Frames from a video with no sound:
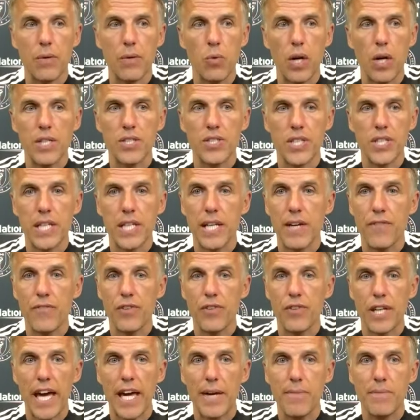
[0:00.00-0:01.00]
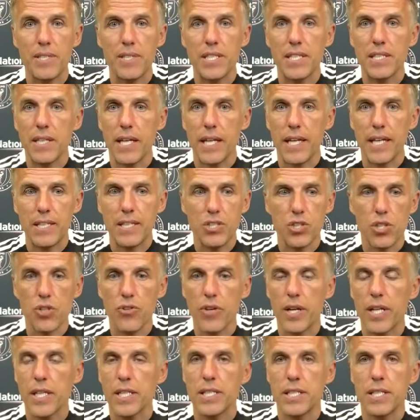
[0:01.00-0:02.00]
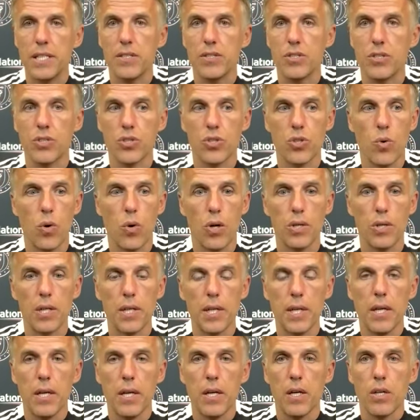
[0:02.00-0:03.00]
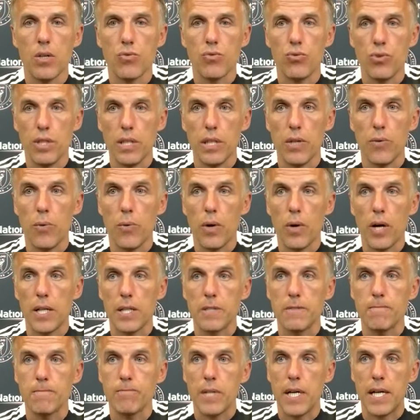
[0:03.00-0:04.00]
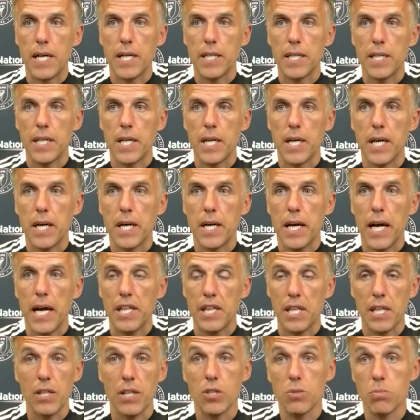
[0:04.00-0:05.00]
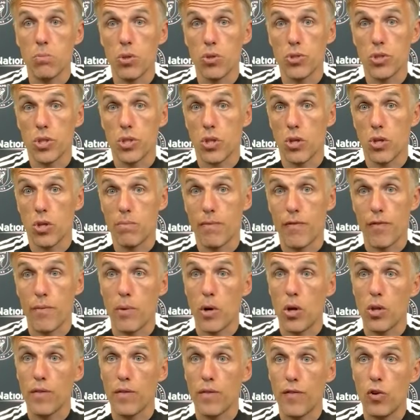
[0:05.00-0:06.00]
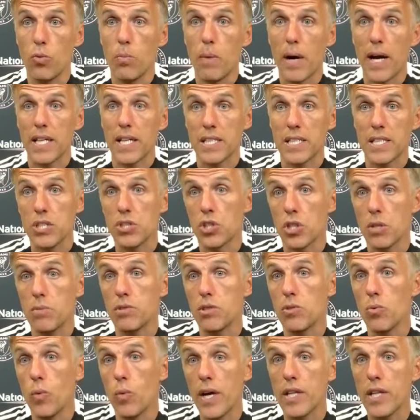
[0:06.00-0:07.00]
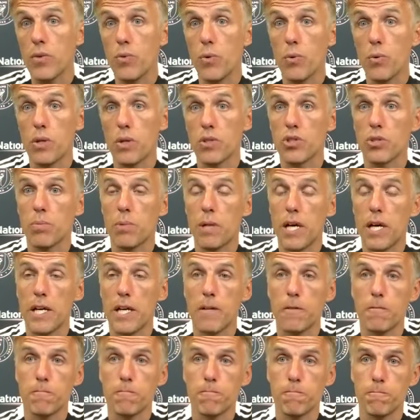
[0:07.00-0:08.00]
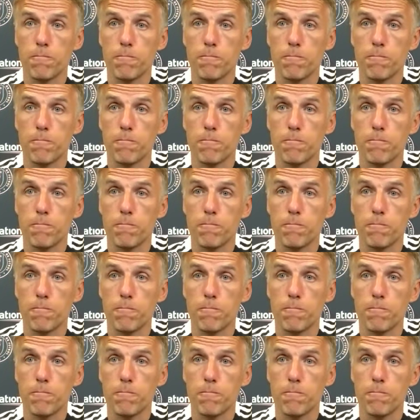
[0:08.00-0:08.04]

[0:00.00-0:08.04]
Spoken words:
what I see in every game is he's integrated into the squad really well. And I think there's more to come from all the fullbacks in terms of the way that we want to play.